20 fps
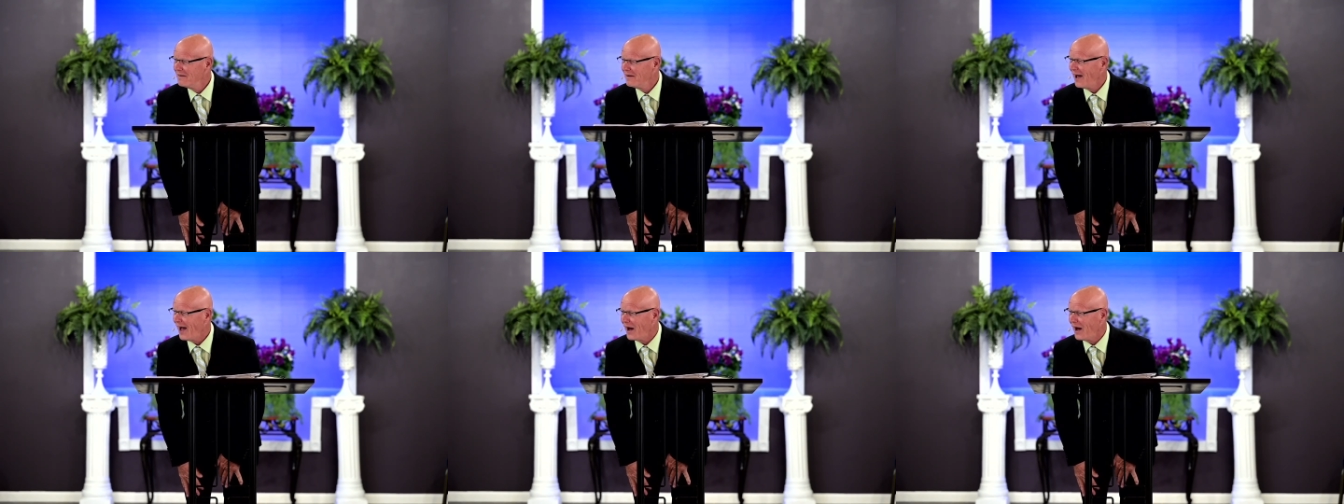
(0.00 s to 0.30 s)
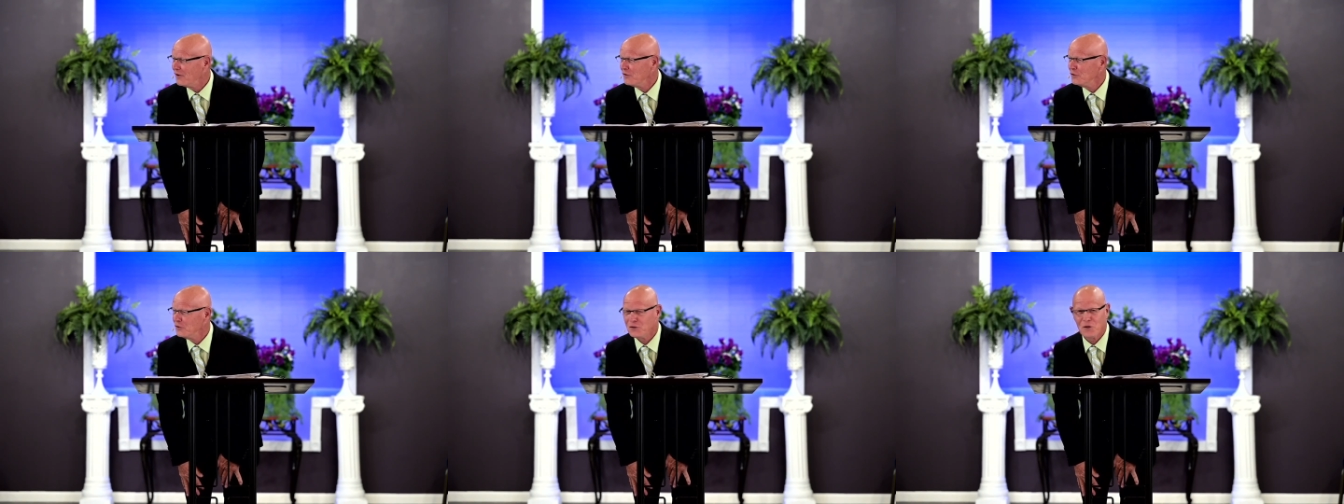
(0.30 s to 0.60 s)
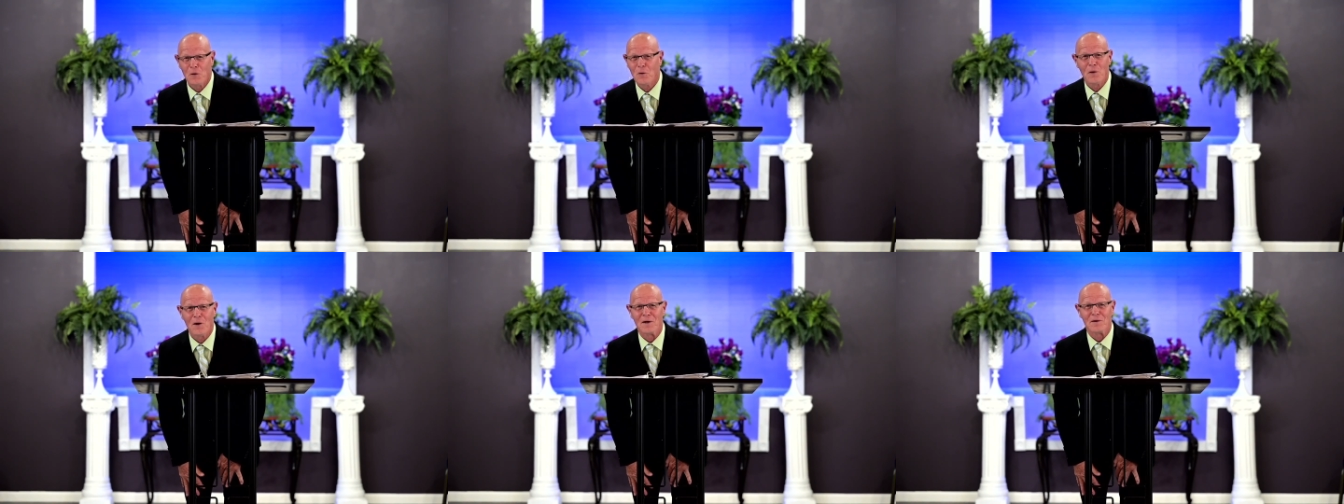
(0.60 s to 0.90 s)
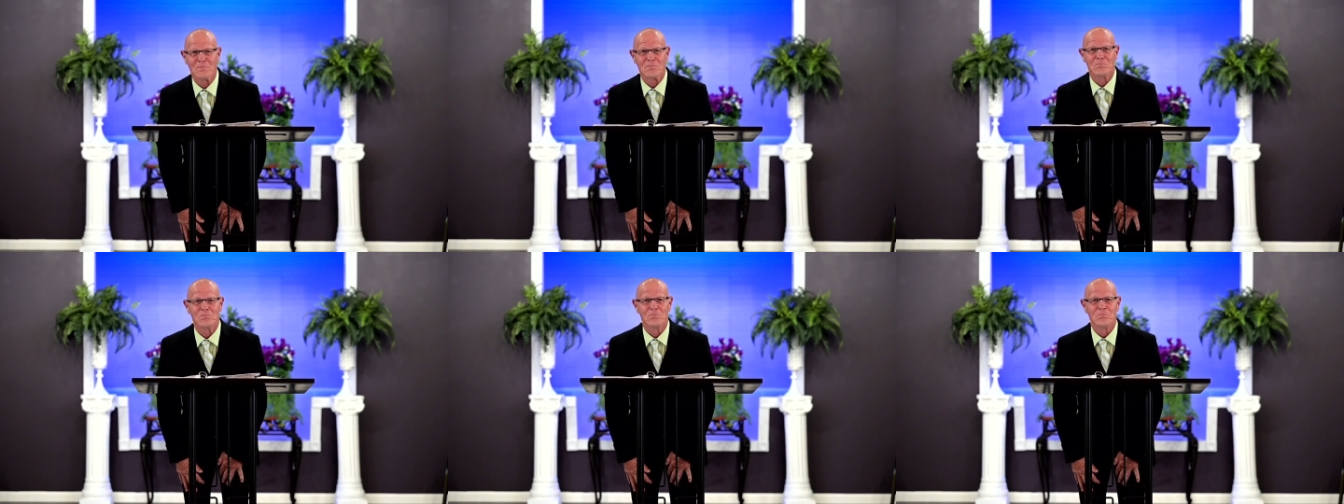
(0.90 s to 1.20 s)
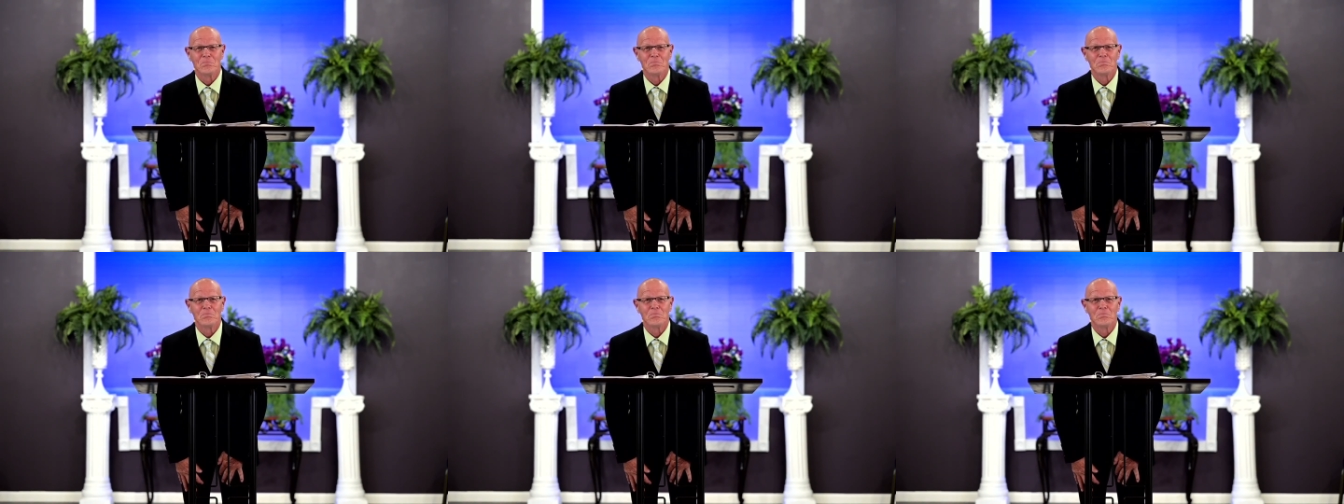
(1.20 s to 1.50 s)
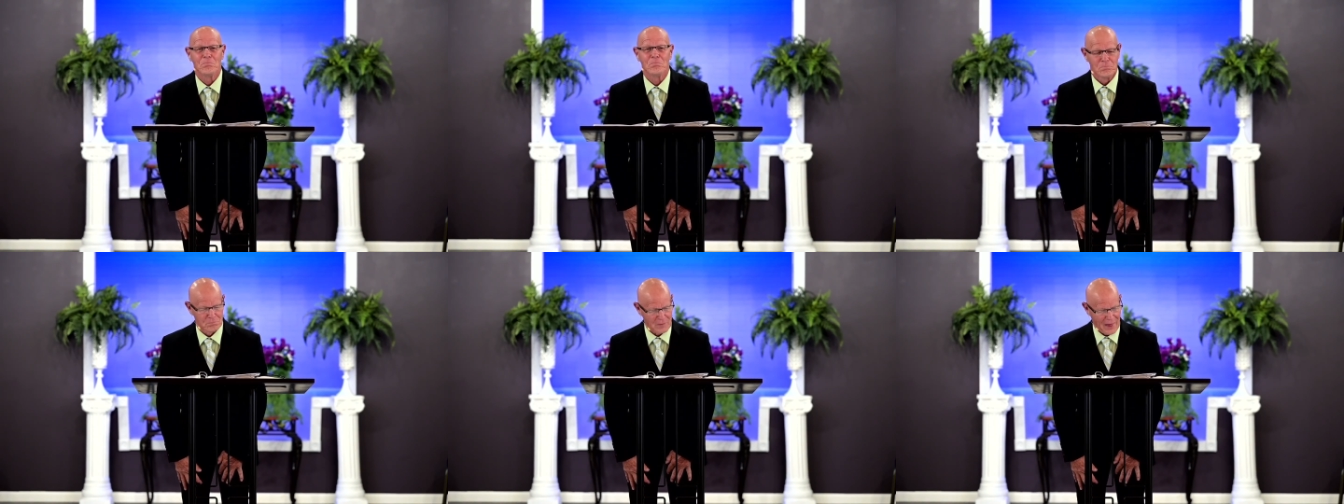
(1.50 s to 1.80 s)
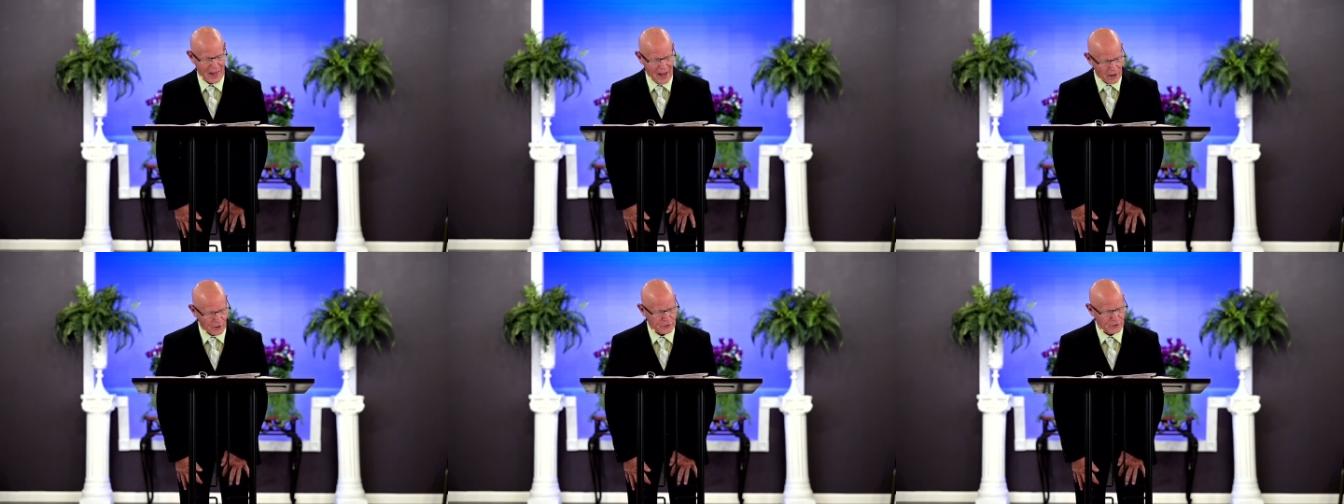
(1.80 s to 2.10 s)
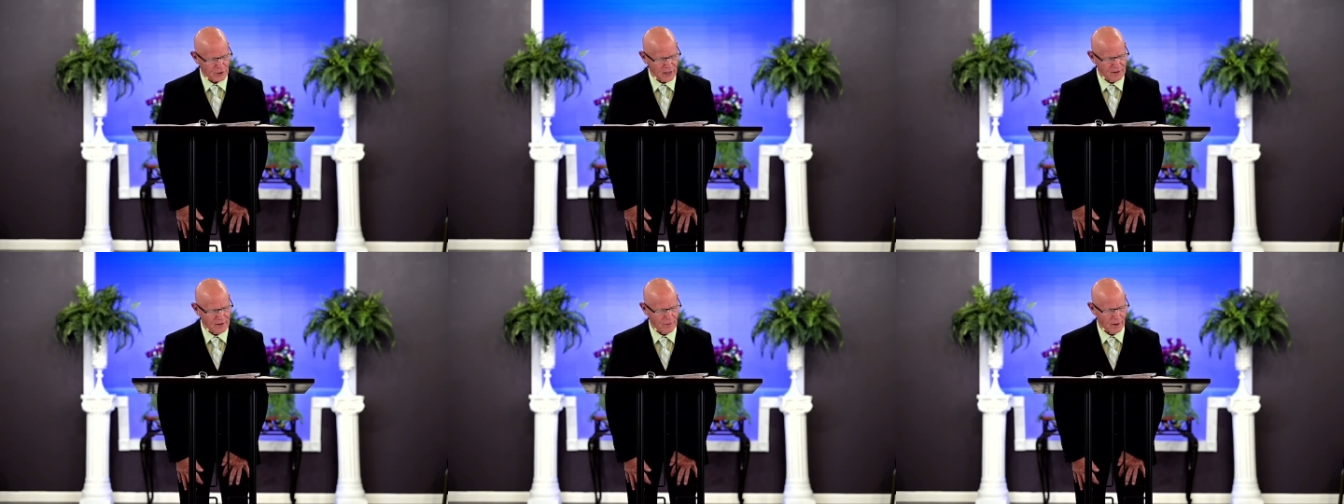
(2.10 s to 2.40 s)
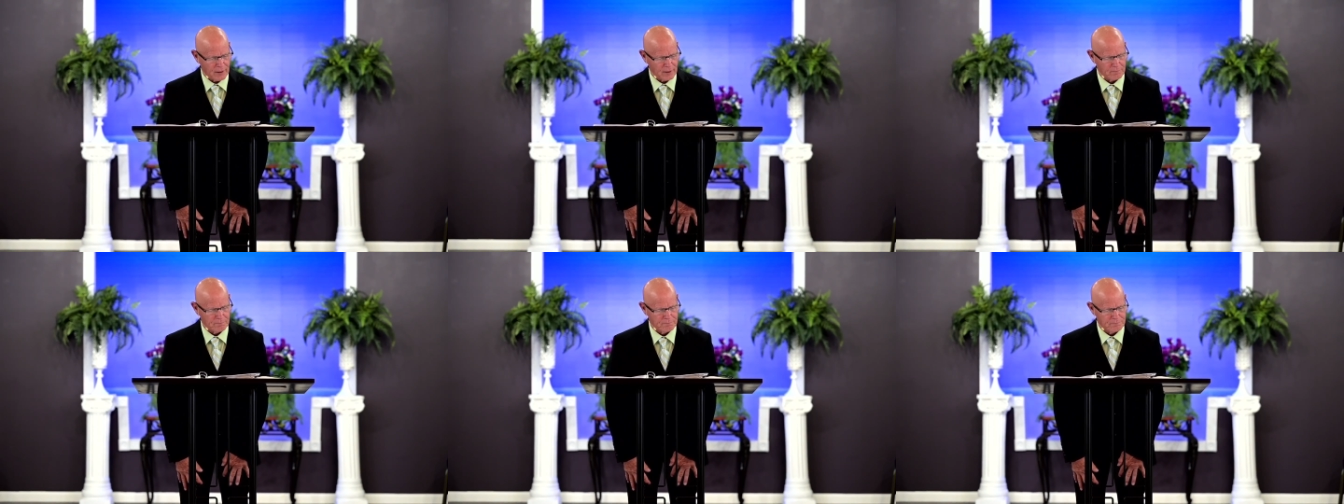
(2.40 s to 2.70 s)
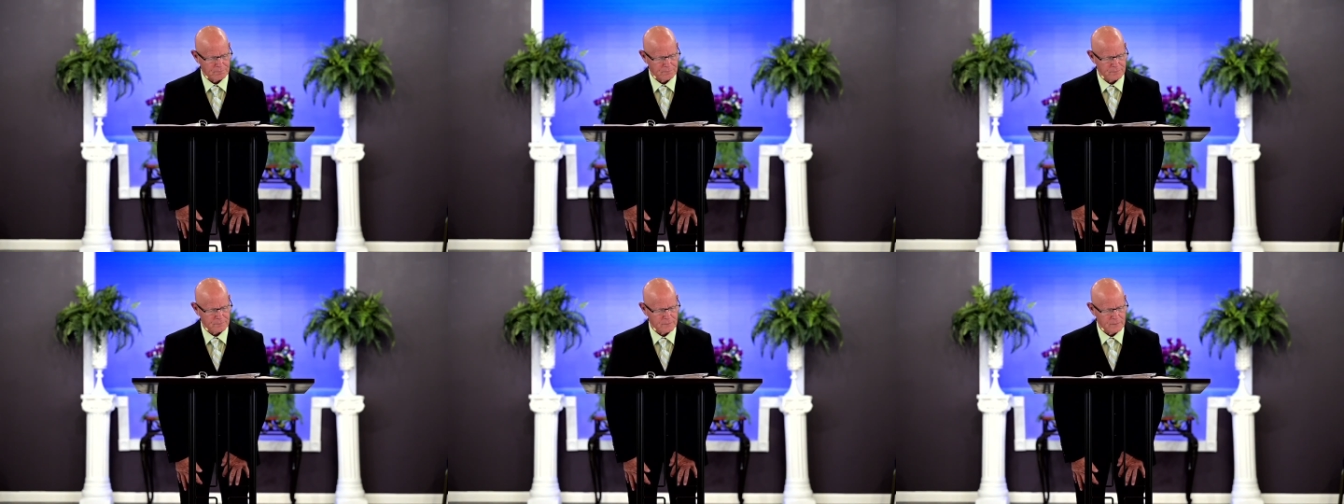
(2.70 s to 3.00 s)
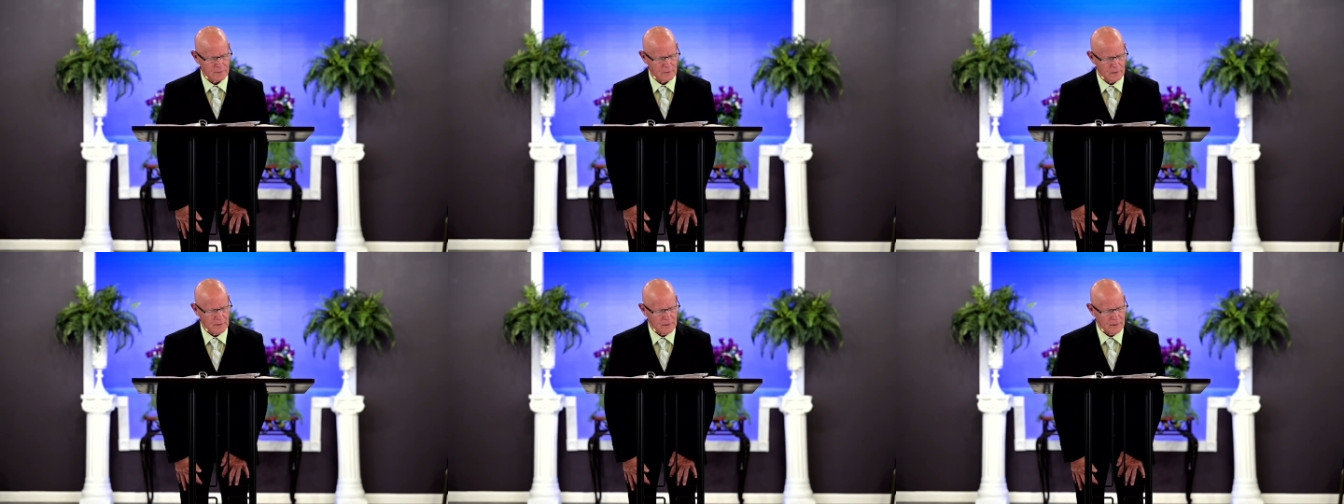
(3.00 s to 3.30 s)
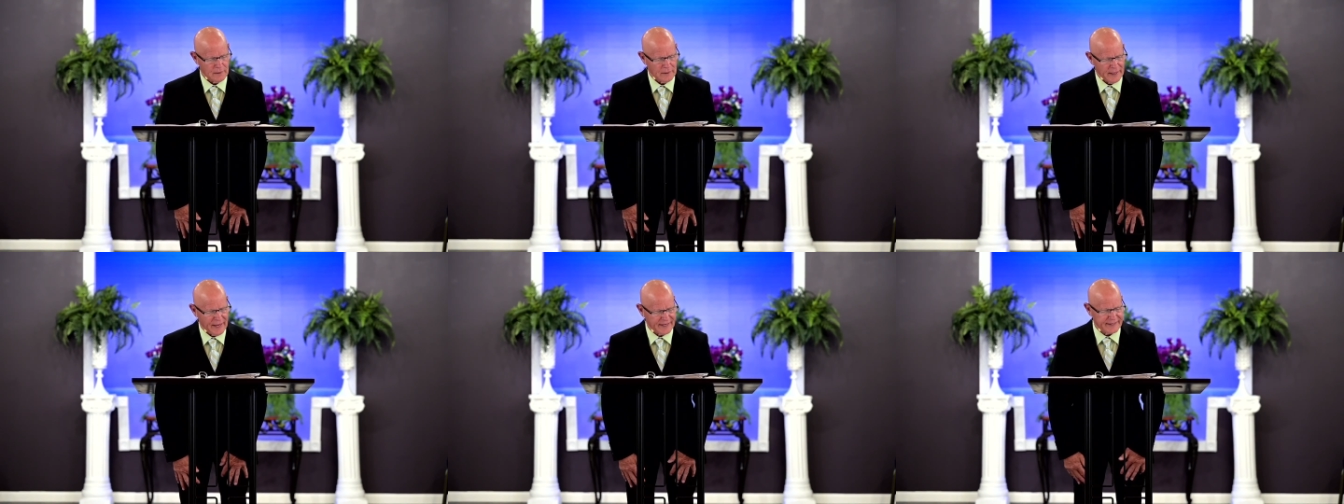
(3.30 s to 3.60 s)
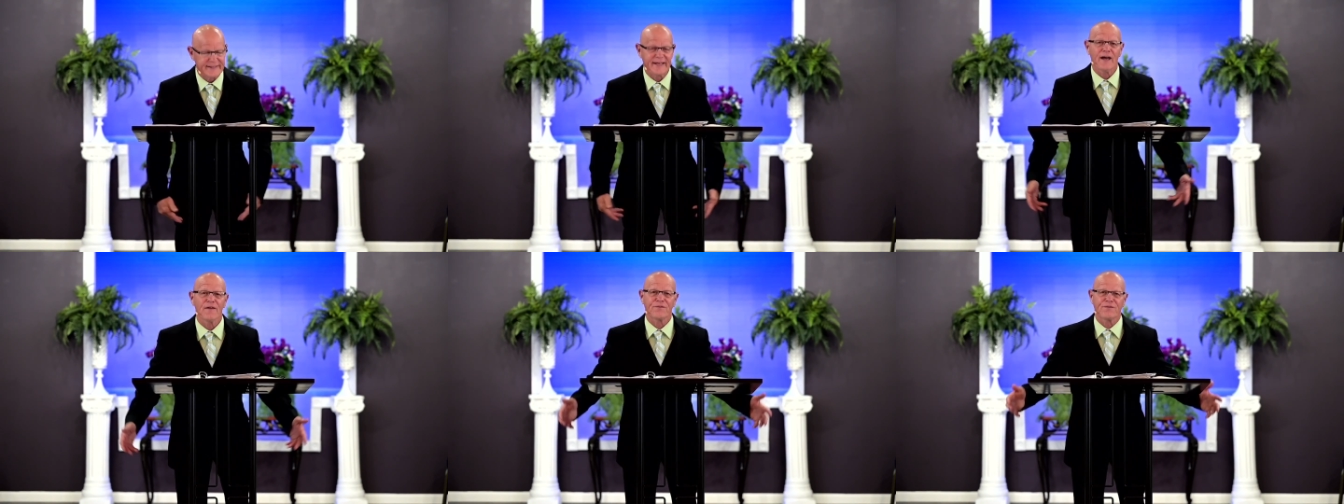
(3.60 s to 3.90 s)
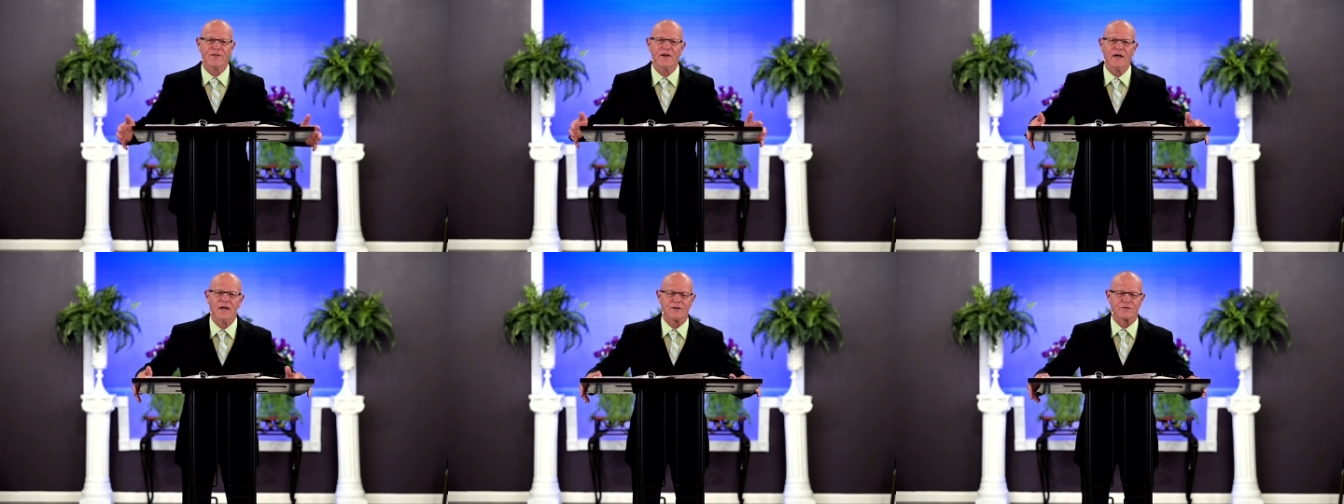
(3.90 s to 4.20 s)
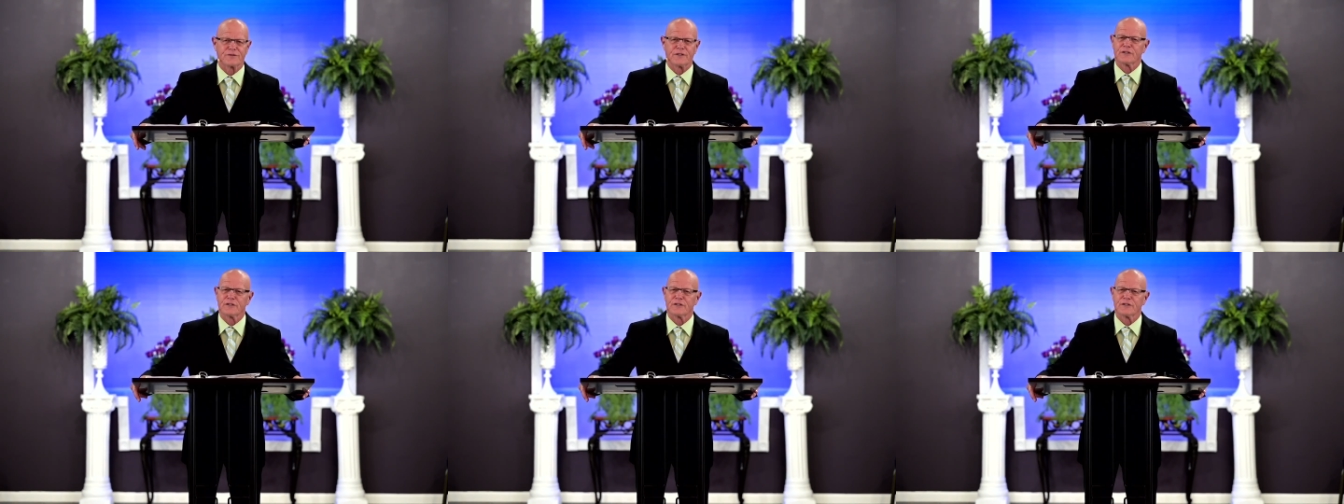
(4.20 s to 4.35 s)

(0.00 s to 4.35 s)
how do you do it? How do you live on them? And get this, this